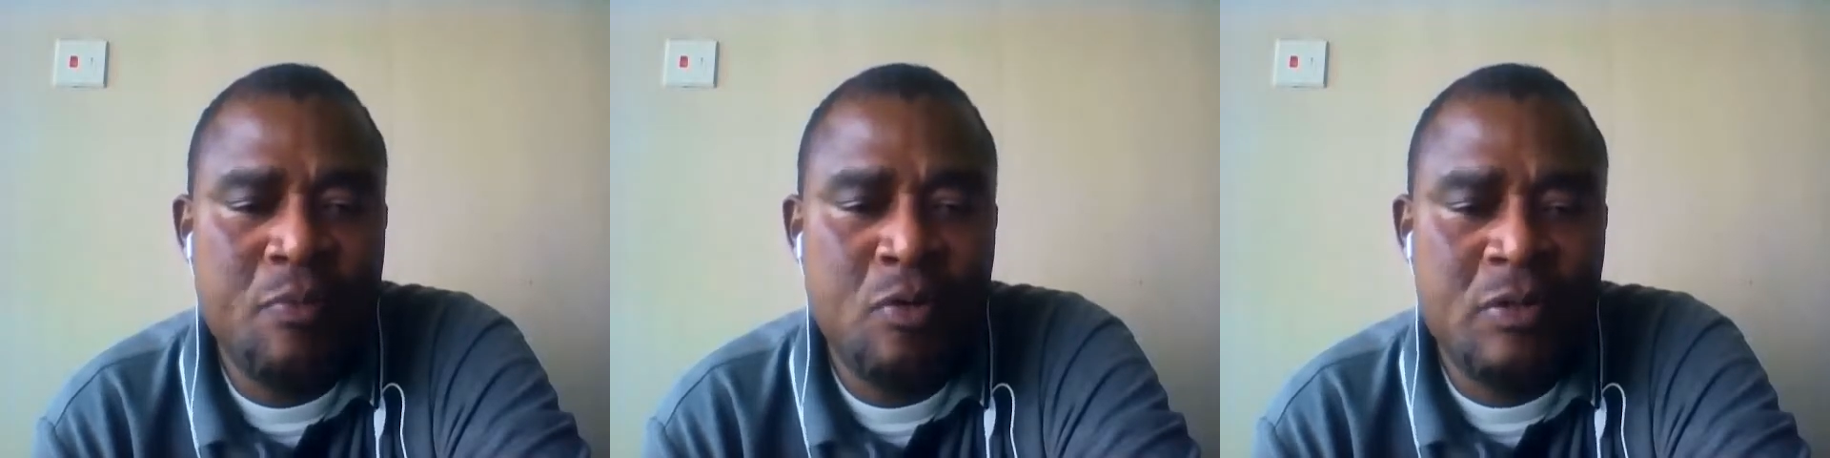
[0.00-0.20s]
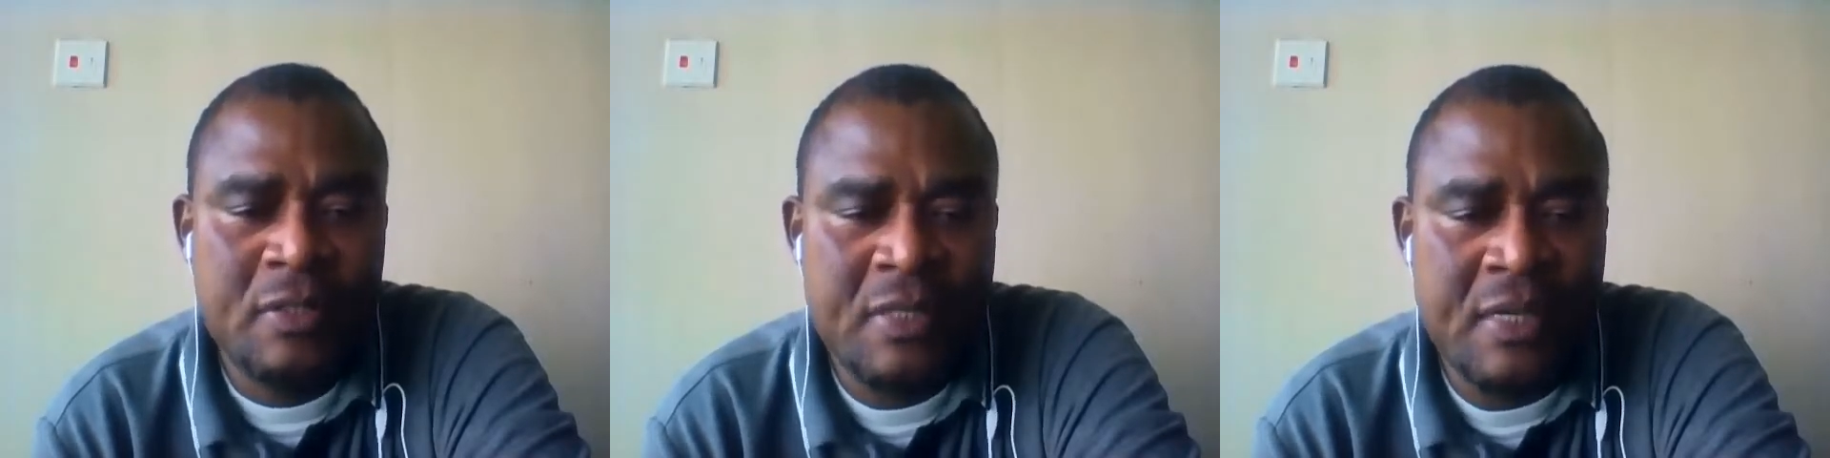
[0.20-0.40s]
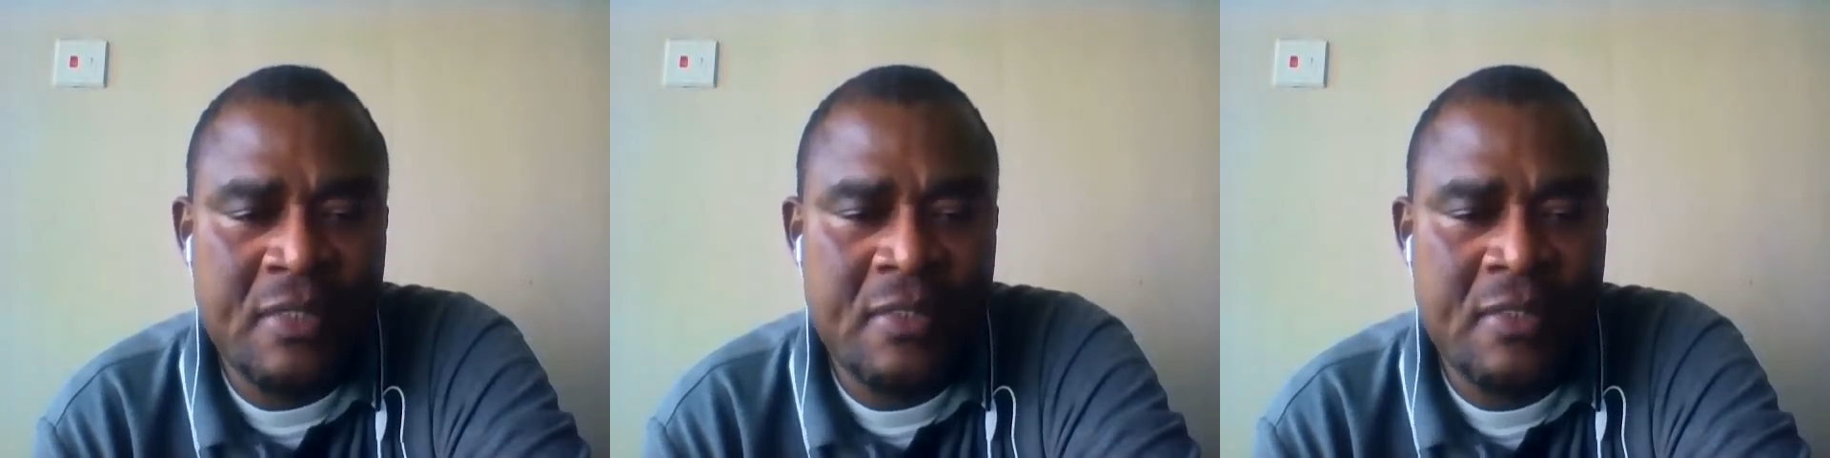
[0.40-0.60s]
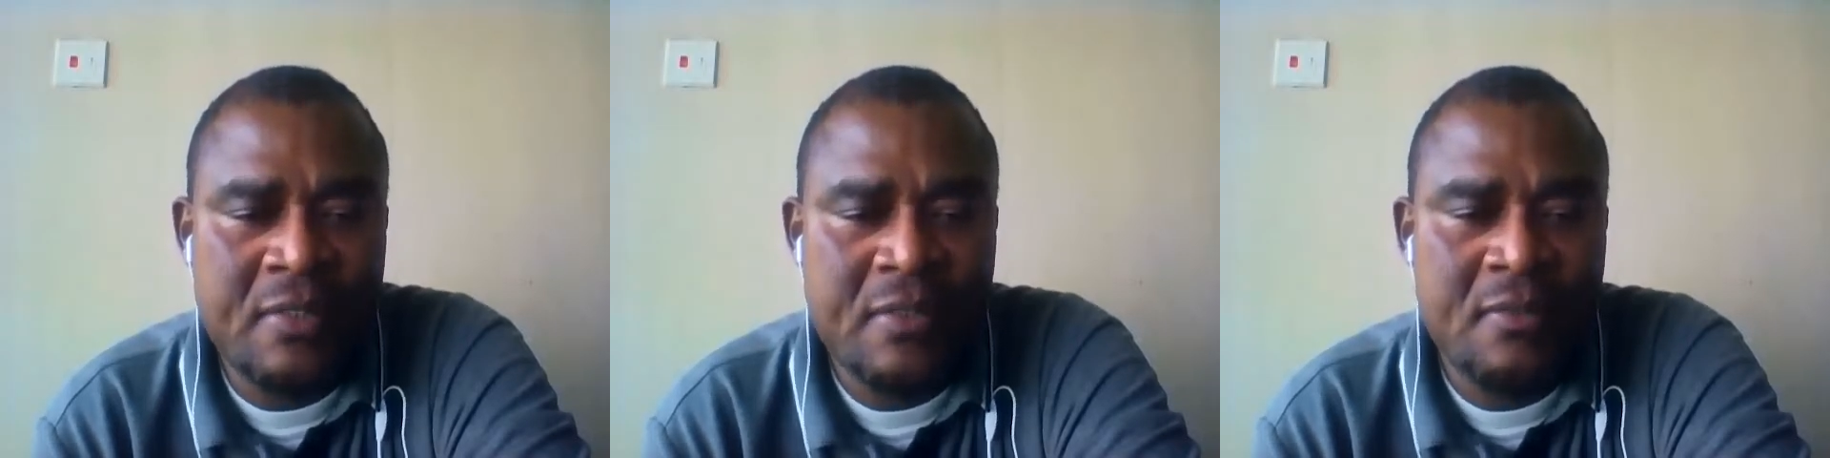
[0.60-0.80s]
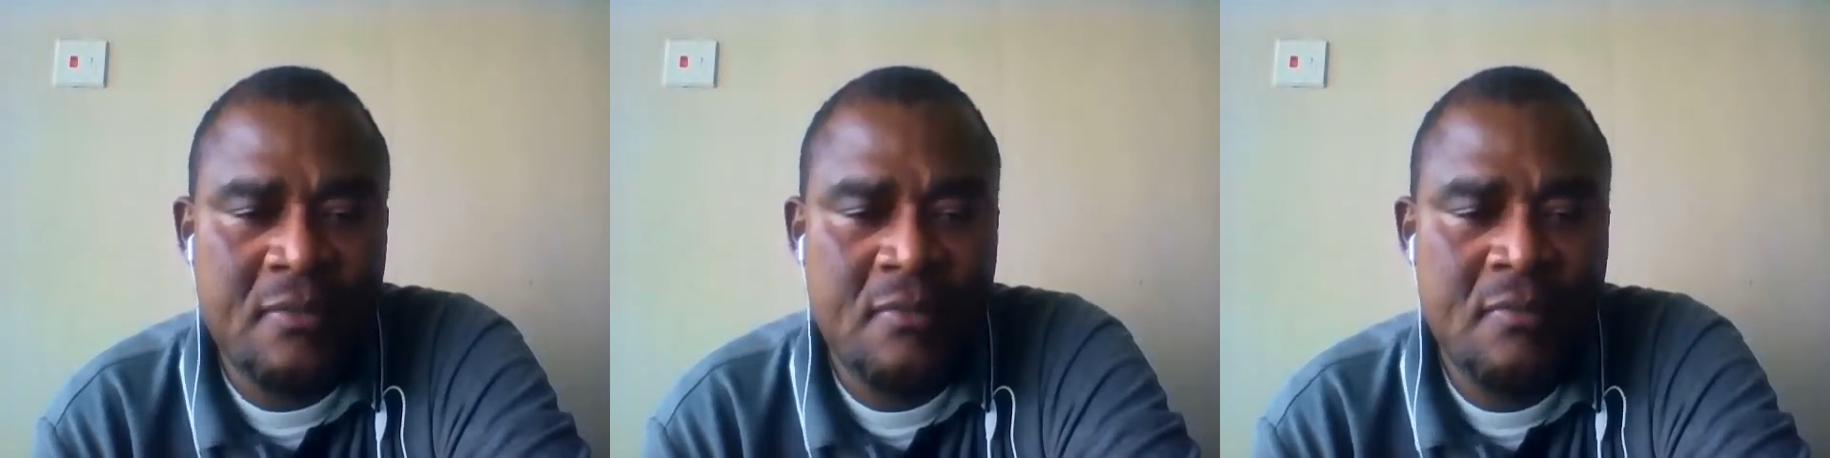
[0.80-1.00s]

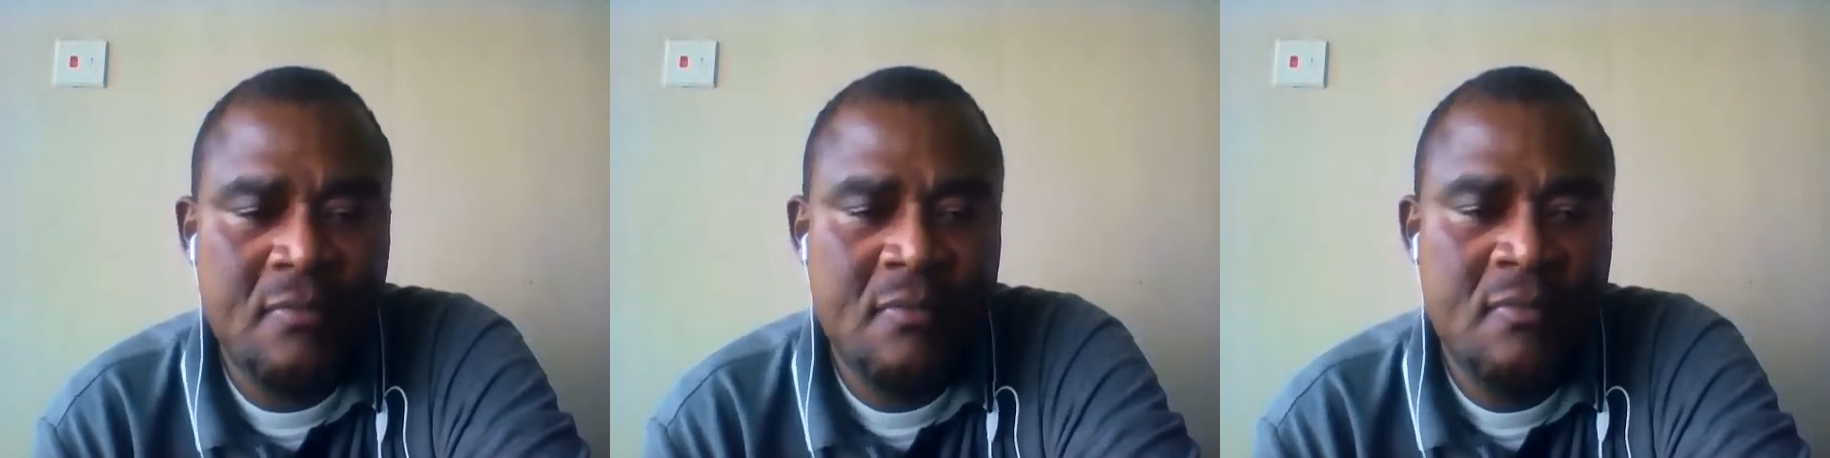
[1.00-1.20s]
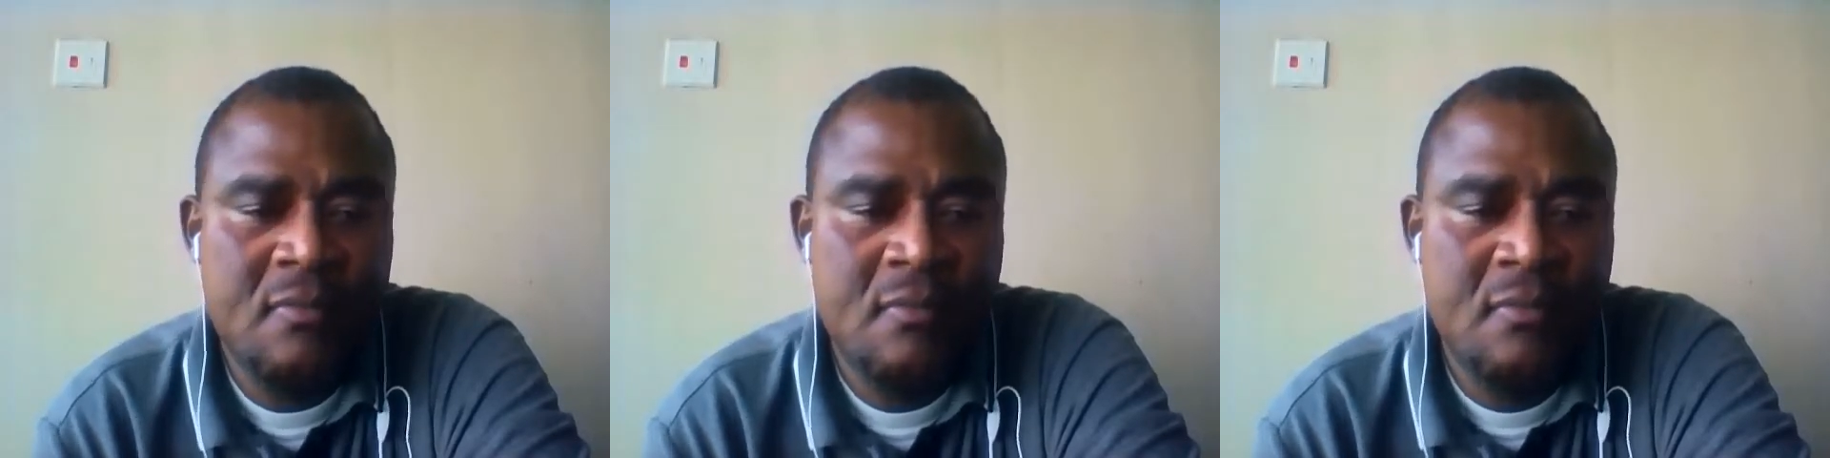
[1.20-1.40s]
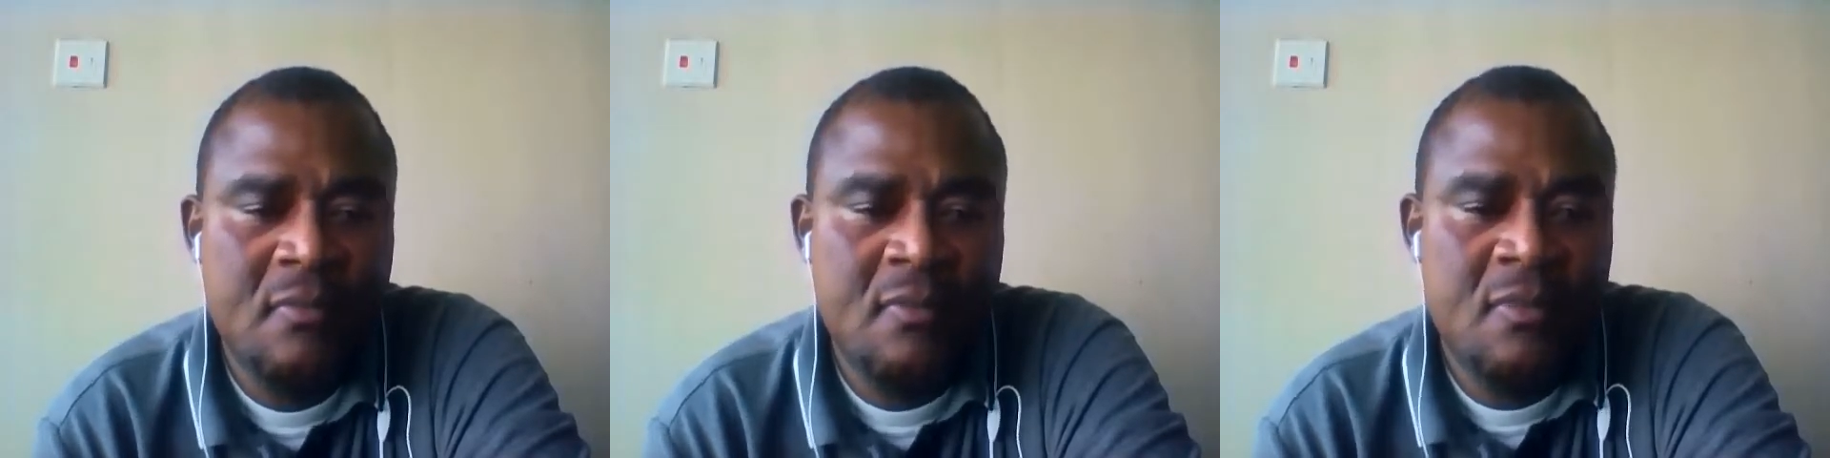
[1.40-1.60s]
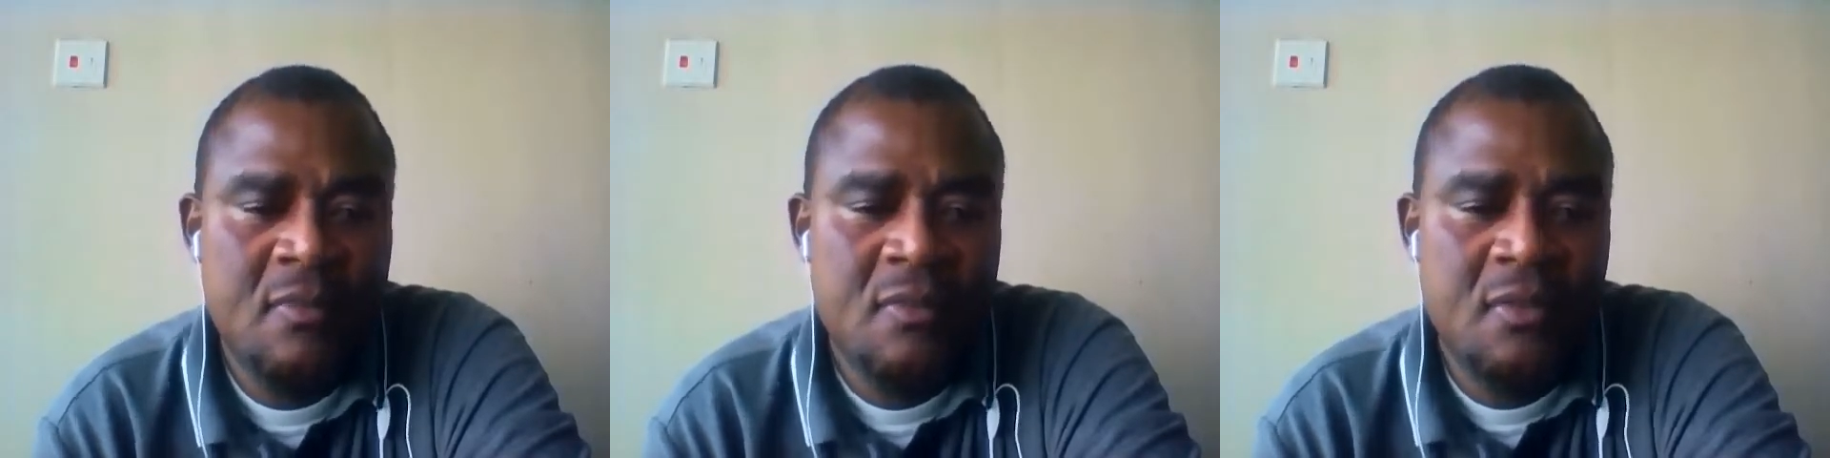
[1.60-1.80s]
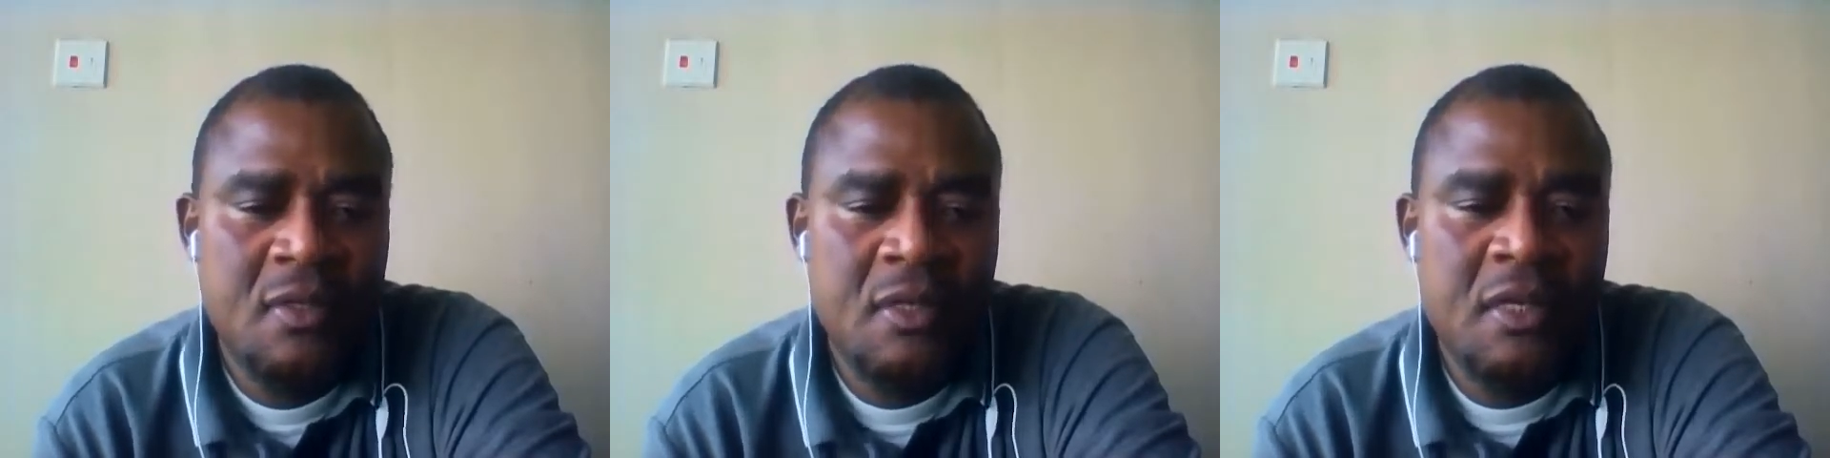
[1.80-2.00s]
process
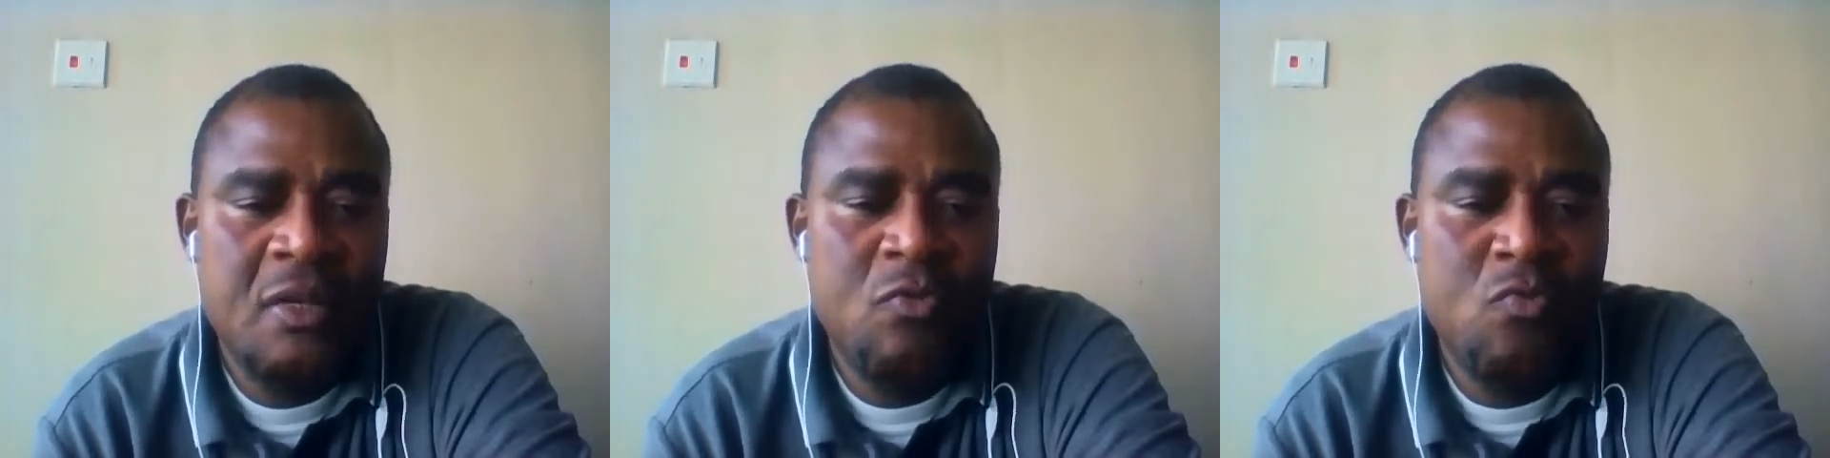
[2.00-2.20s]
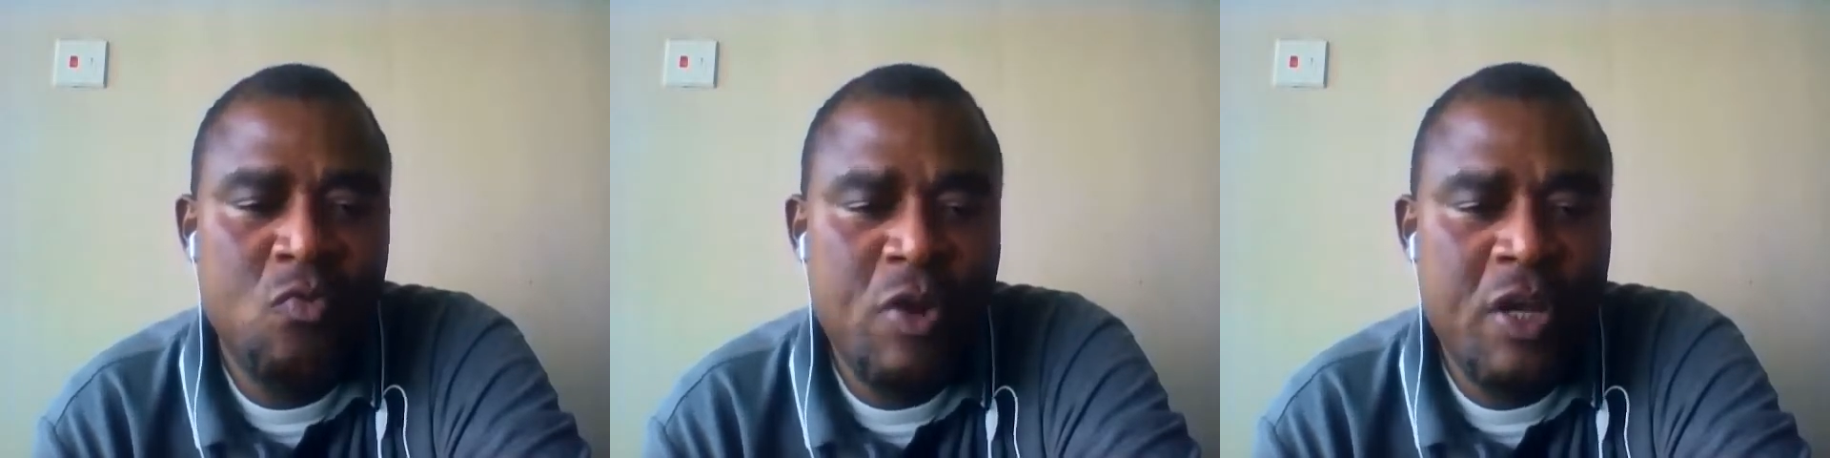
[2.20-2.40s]
in